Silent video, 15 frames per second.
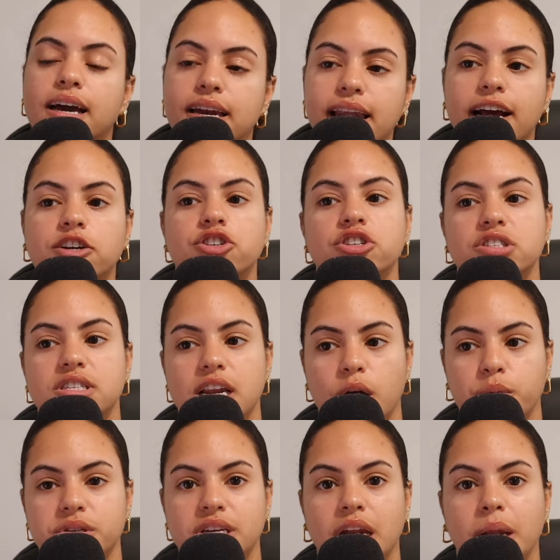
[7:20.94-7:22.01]
connections that
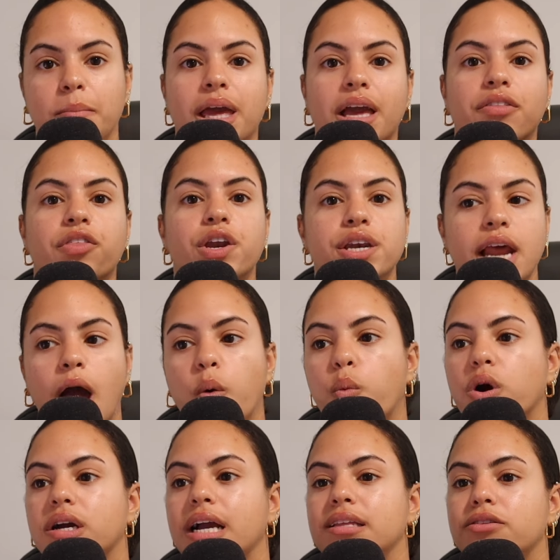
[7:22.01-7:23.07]
I was gonna make, the
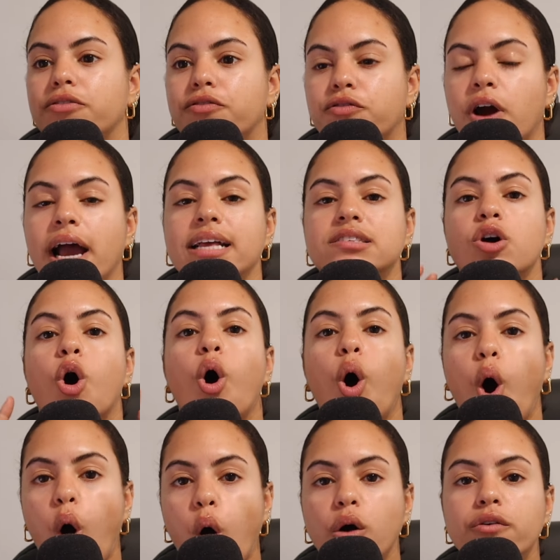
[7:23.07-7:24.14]
networking, the friends,
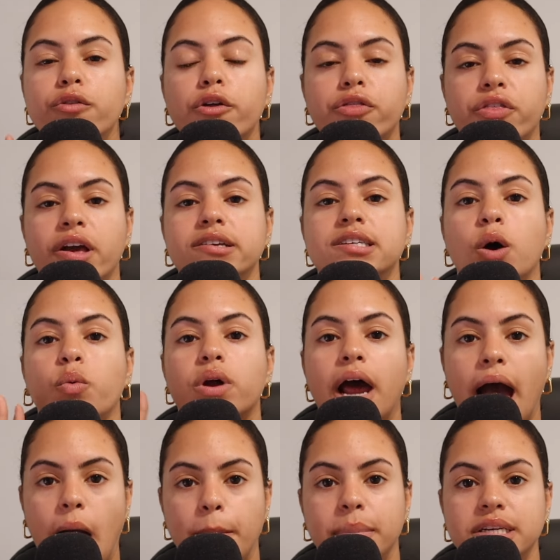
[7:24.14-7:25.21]
all of the things that would
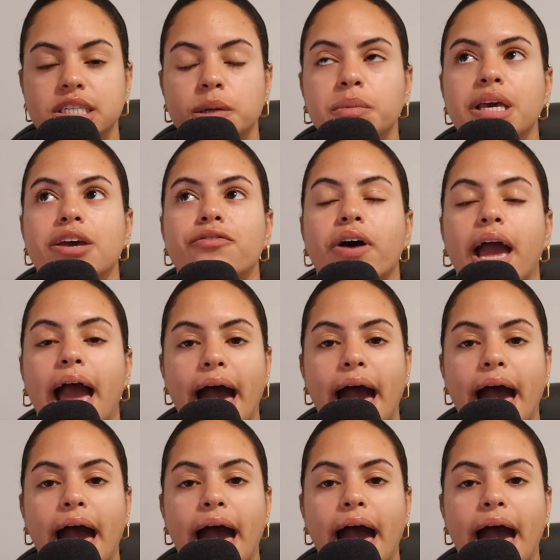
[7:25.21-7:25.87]
happen to me if I